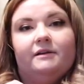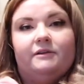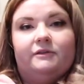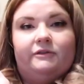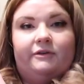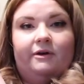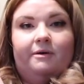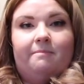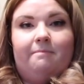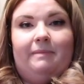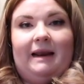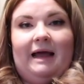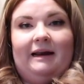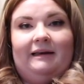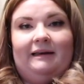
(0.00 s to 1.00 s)
Some
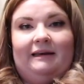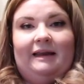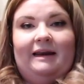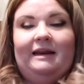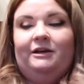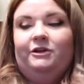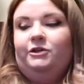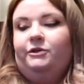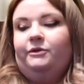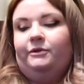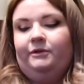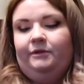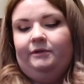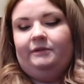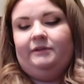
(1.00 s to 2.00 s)
black linen
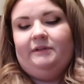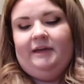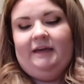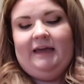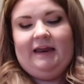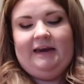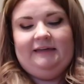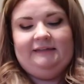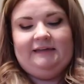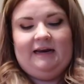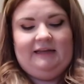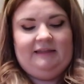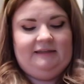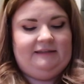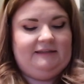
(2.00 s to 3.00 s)
shorts, again
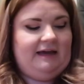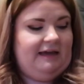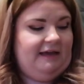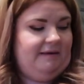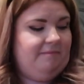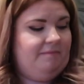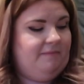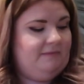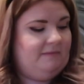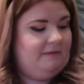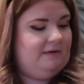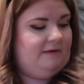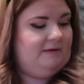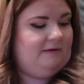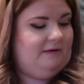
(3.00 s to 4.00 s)
exactly the same
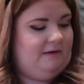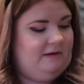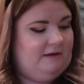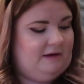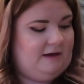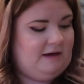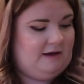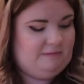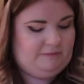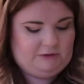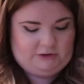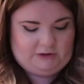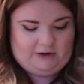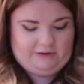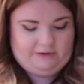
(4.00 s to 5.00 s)
um,
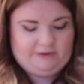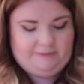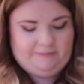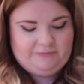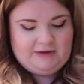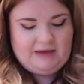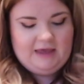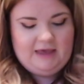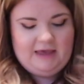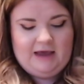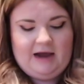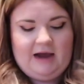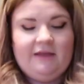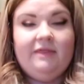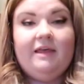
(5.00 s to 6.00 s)
style.
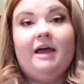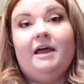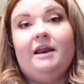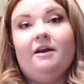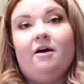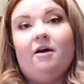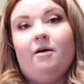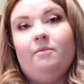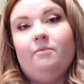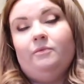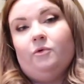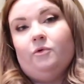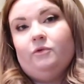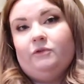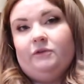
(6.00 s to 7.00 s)
And then I'm
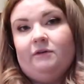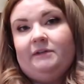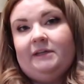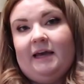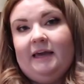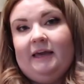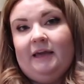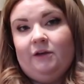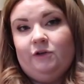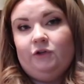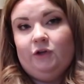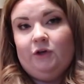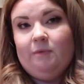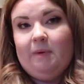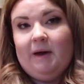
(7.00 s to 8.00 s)
also taking
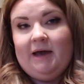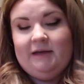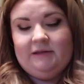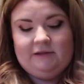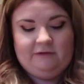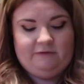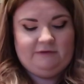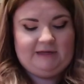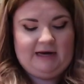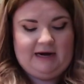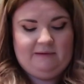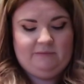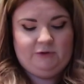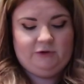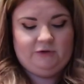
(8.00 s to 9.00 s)
two pairs of
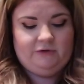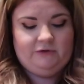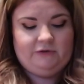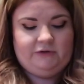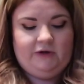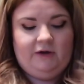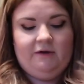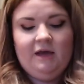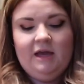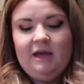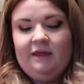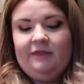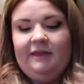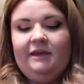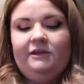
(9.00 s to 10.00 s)
denim shorts. So
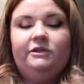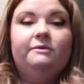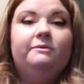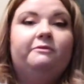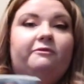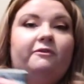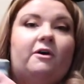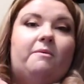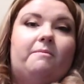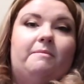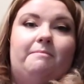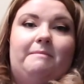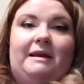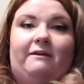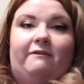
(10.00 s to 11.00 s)
these two are
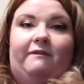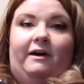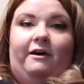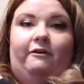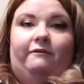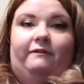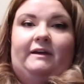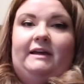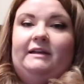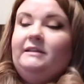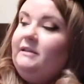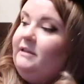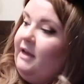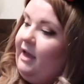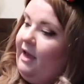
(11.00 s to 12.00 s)
from Mint
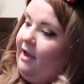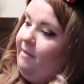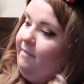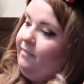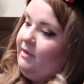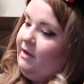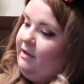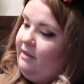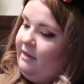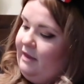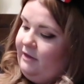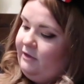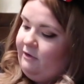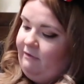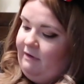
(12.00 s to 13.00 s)
Velvet. Um,
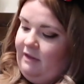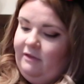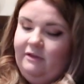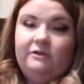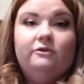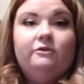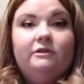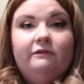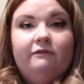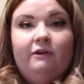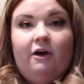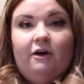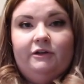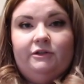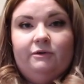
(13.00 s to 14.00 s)
these are in the sort of
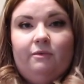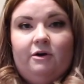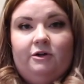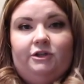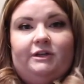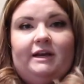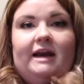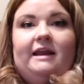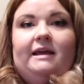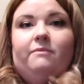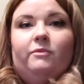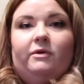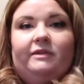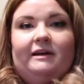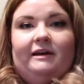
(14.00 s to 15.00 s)
lighter wash
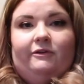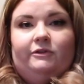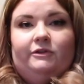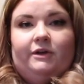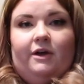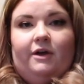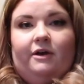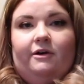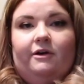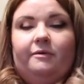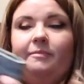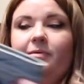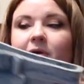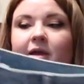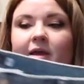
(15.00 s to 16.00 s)
denim with a little turn up.